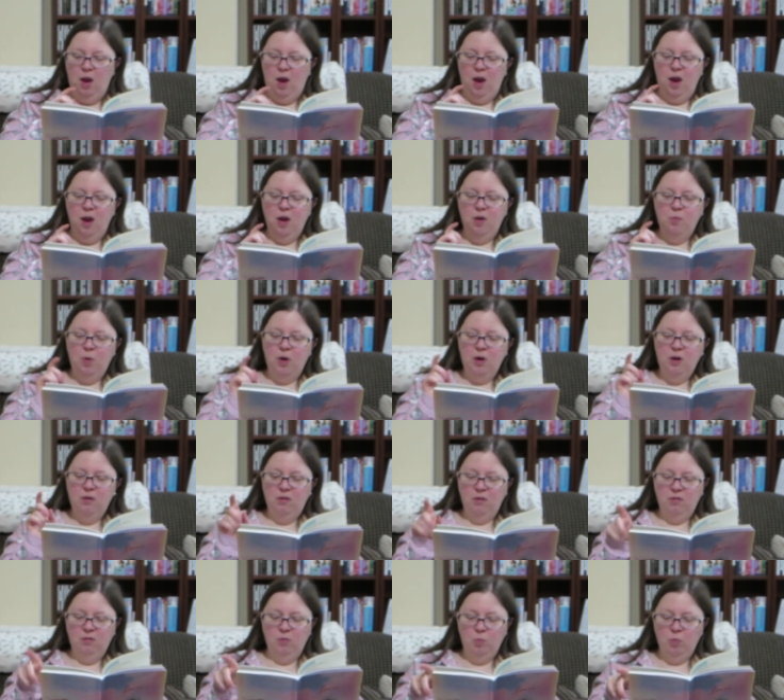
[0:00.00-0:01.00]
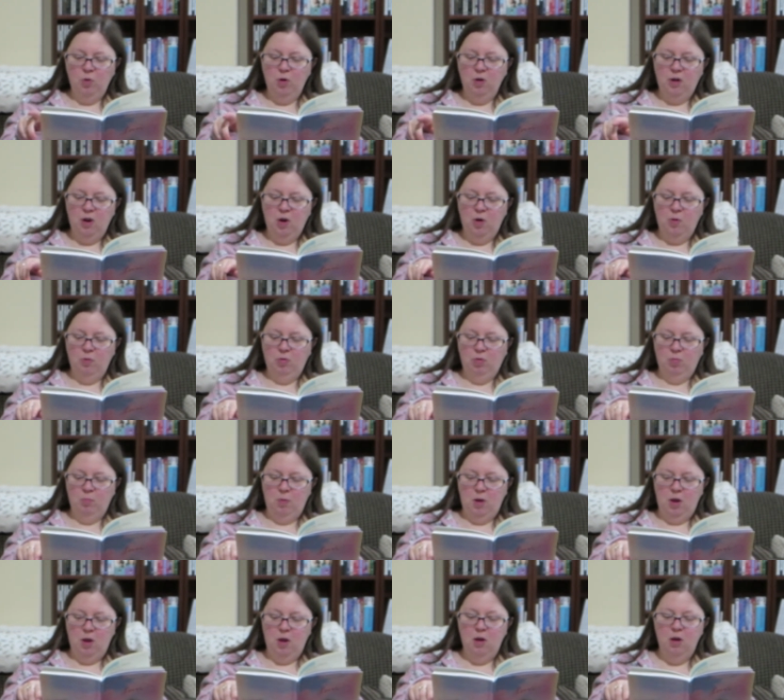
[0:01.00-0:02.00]
And when it doesn't work out with
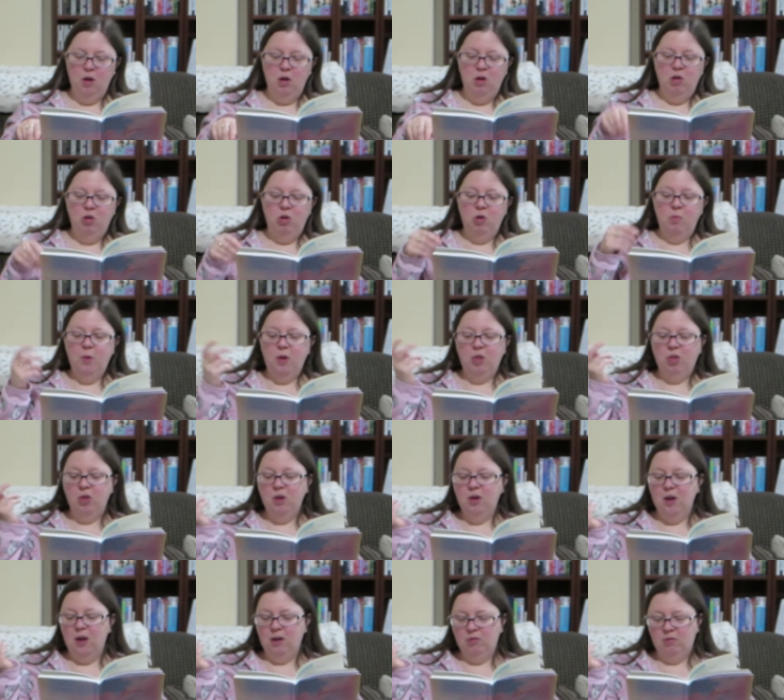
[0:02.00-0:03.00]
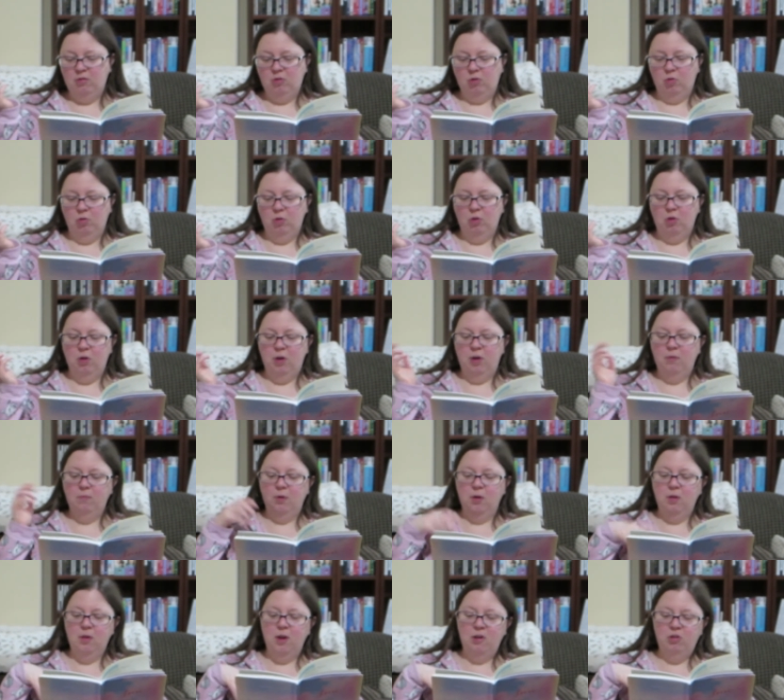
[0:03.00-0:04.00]
me, you meet the next girl and
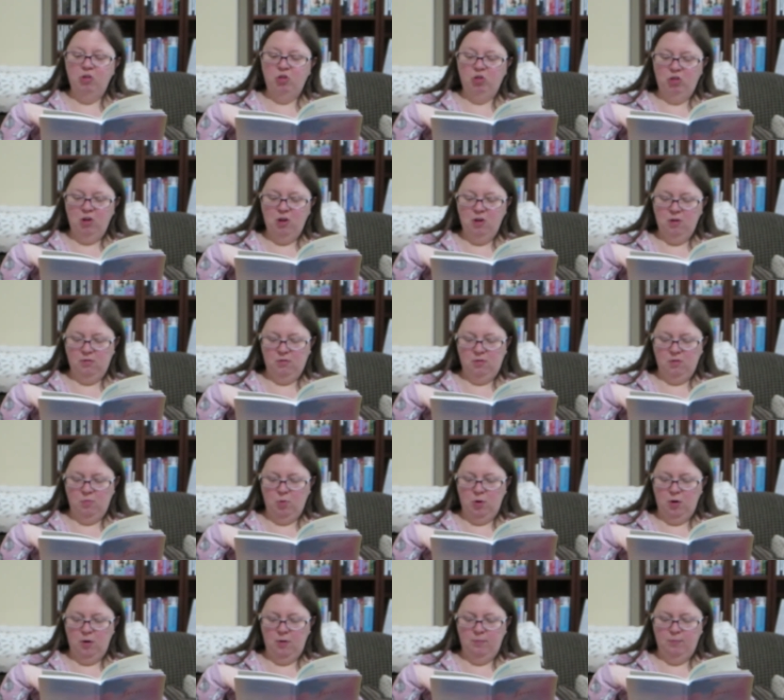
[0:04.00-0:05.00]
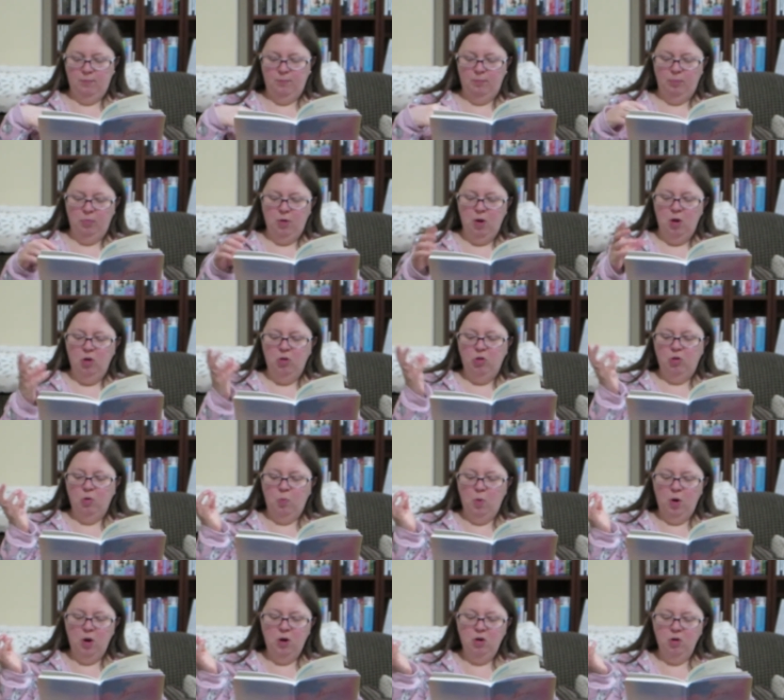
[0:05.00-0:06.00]
realize she is the one, the
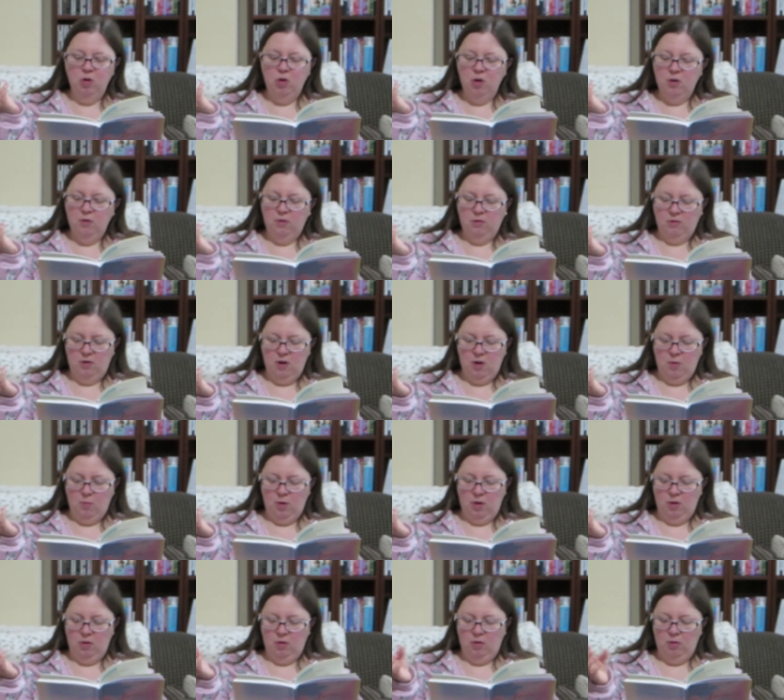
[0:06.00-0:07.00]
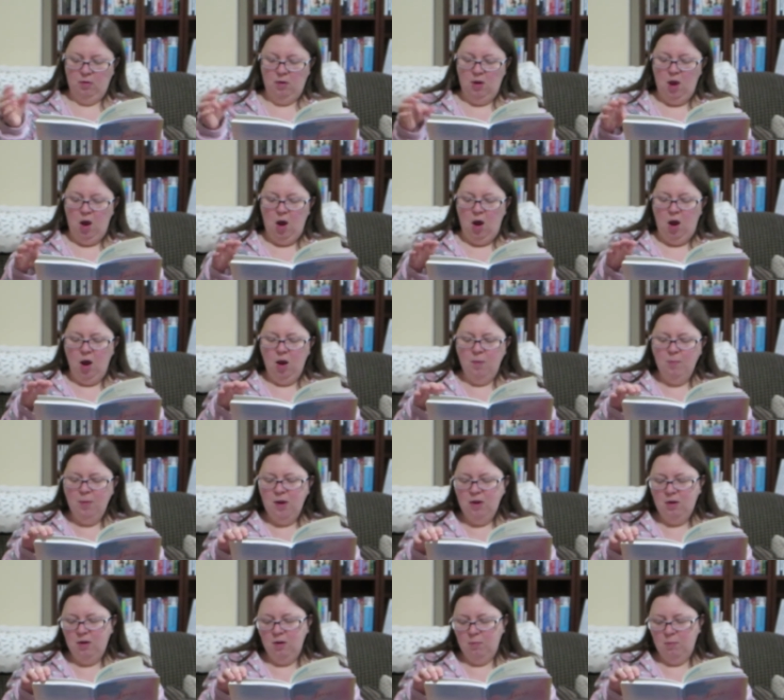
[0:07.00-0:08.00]
one you're going to stay with. I
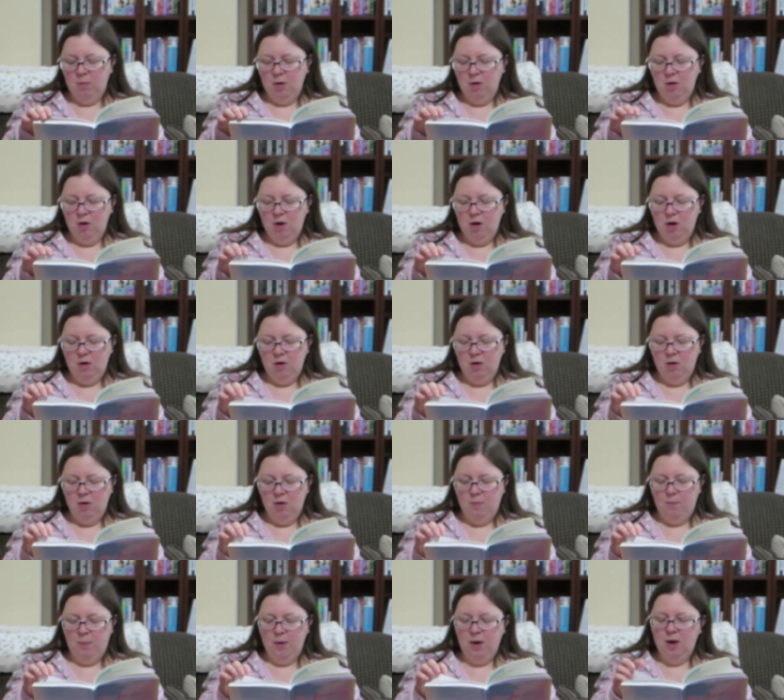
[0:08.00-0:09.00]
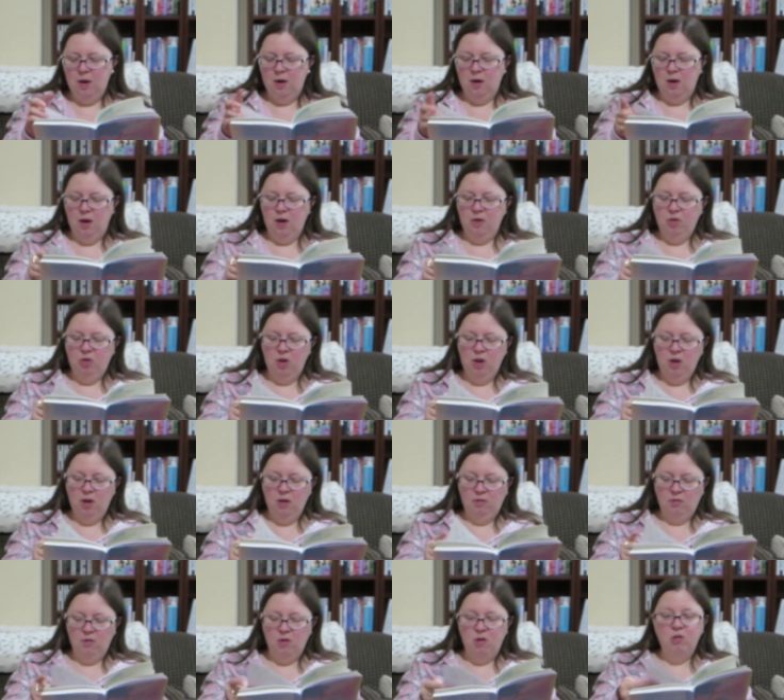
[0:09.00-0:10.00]
might get married, but I think
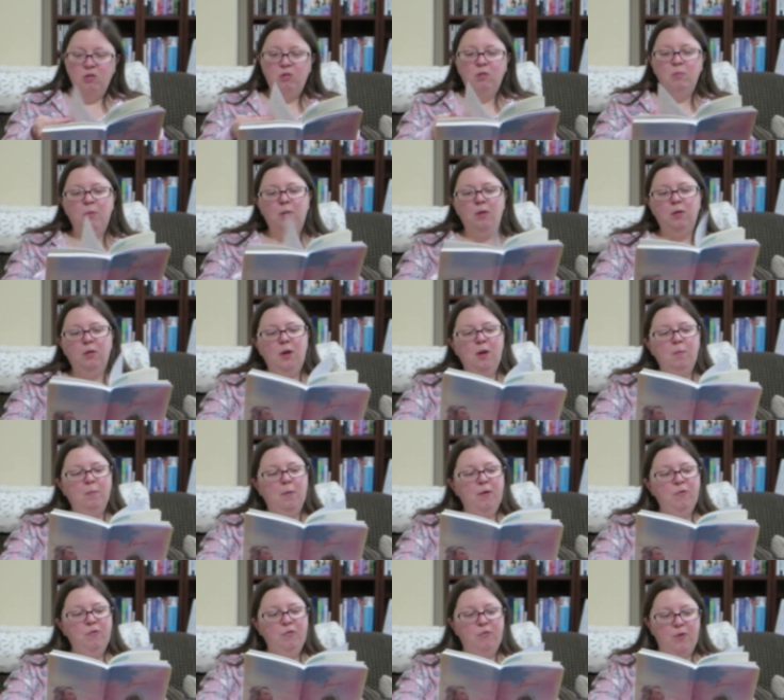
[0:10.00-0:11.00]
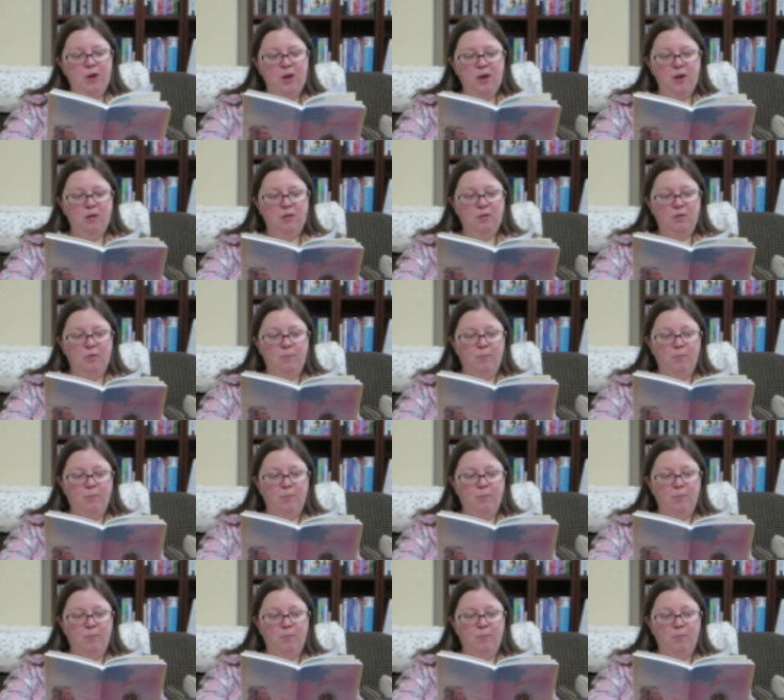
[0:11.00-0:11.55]
it's ultimately my fate